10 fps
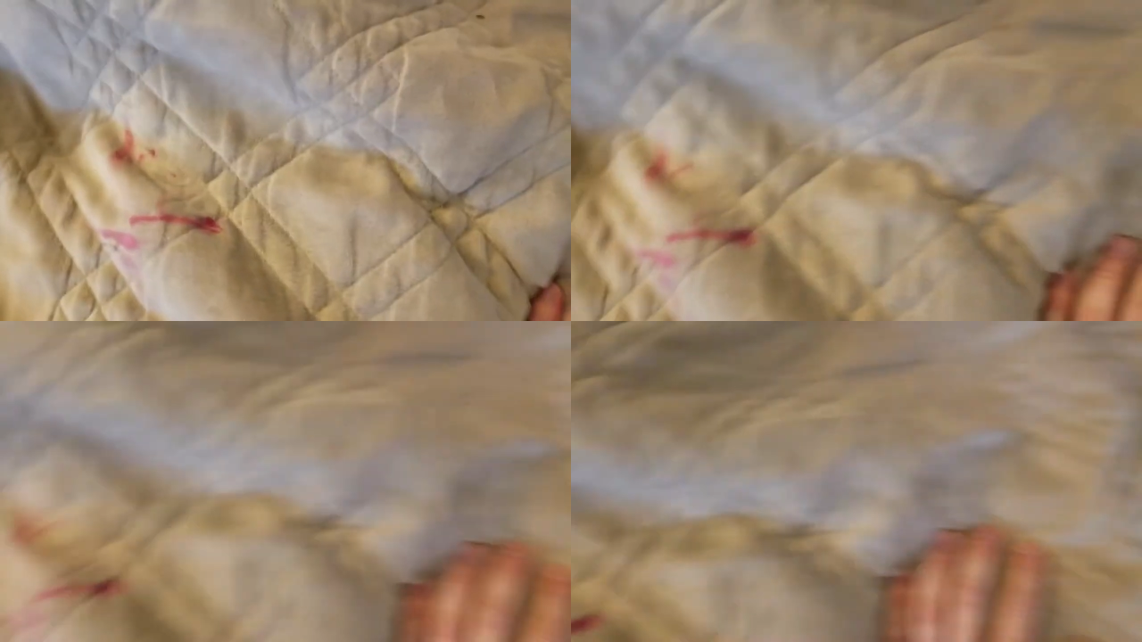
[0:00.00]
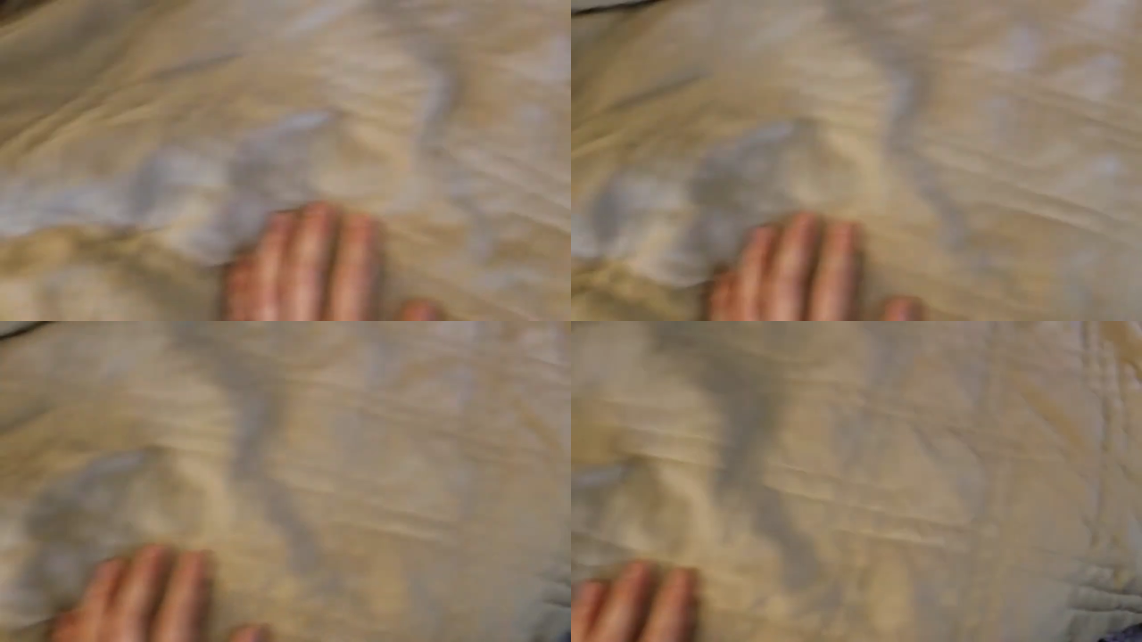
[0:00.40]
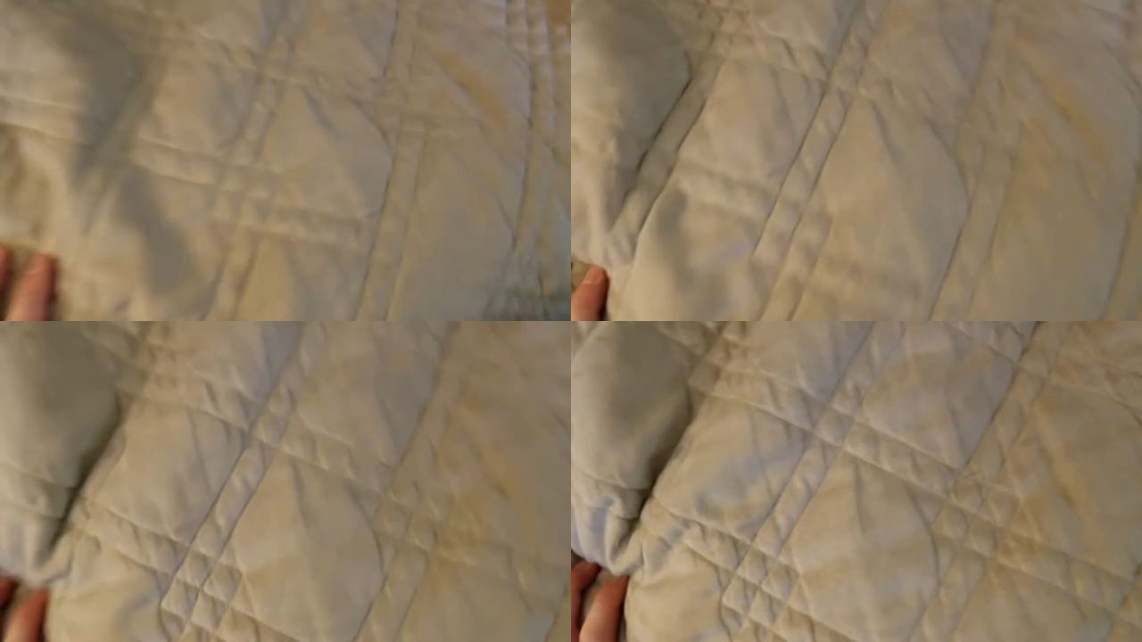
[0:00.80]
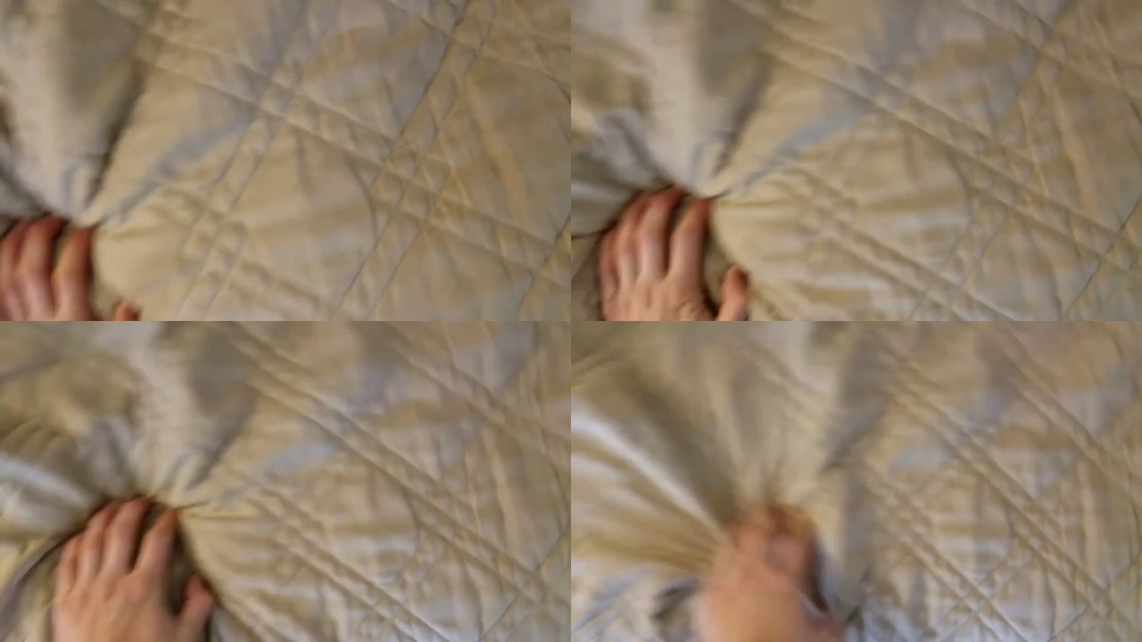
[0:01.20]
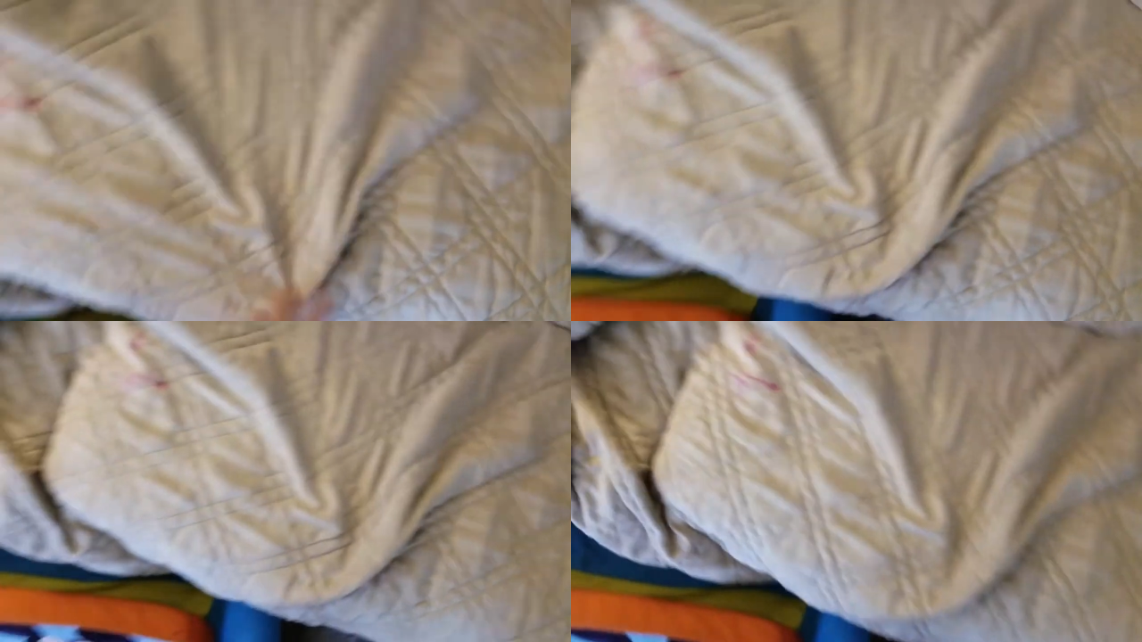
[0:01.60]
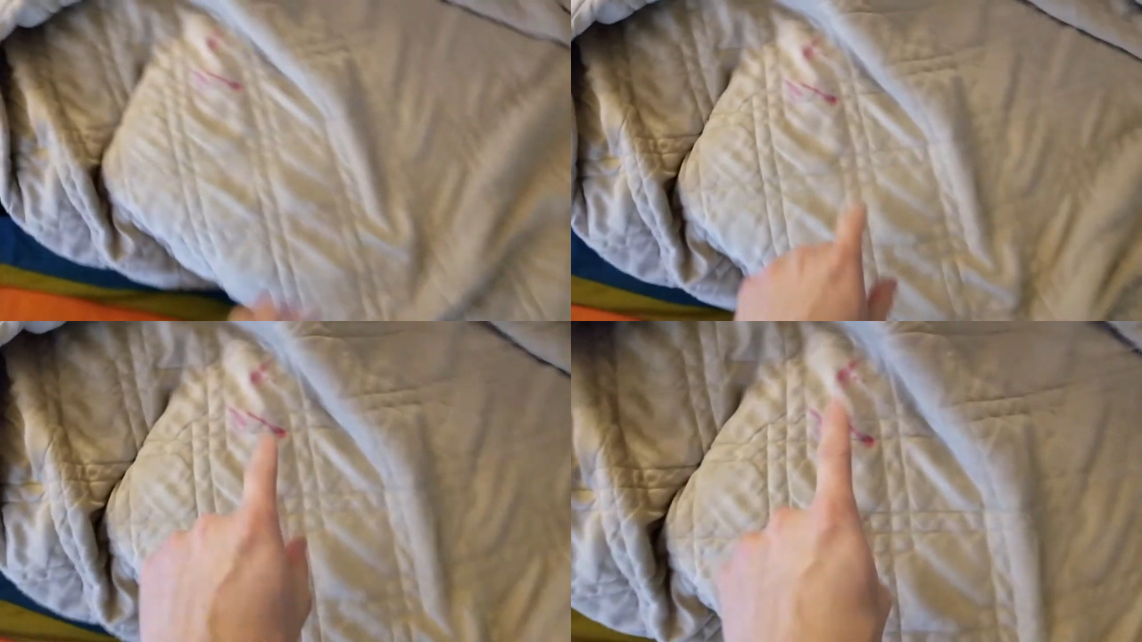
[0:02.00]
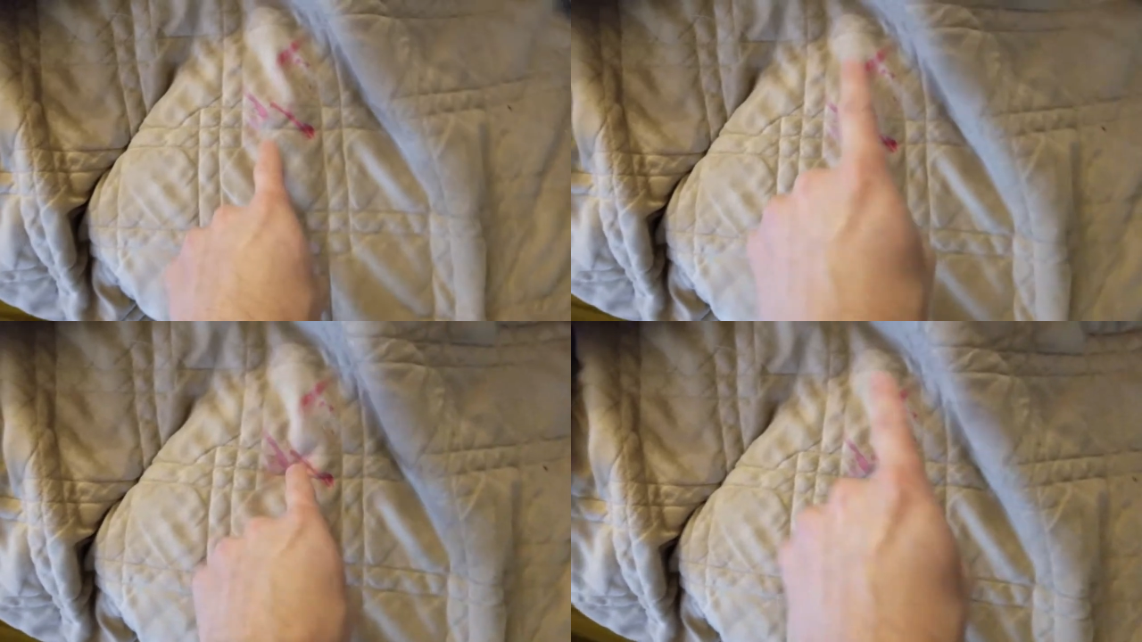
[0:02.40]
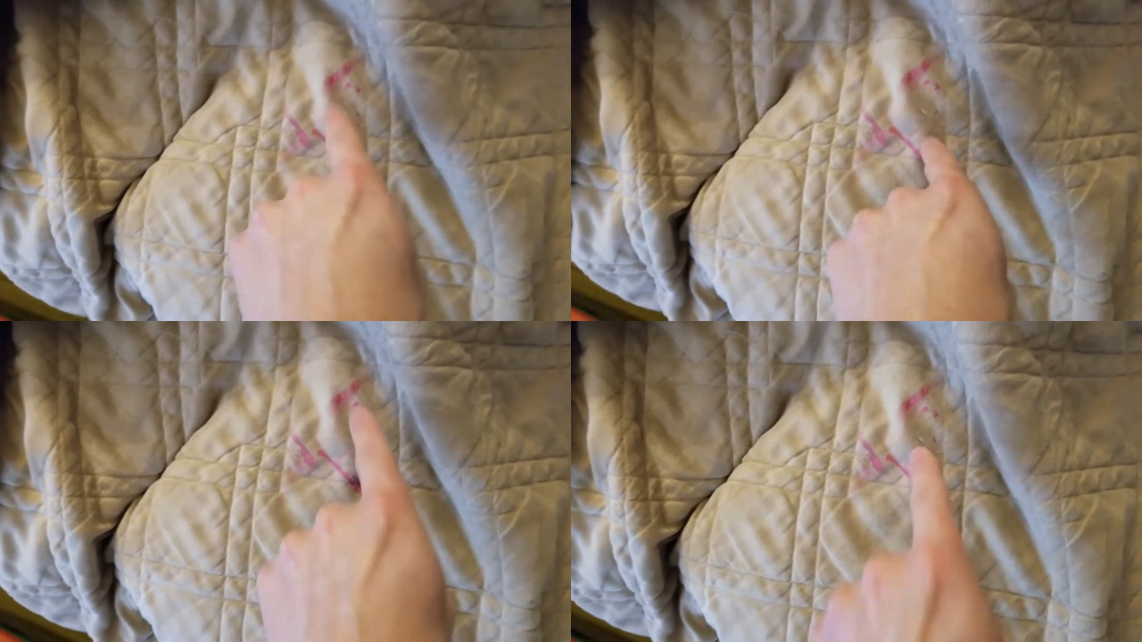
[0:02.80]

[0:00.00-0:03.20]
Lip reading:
Nobody's mouth can be seen.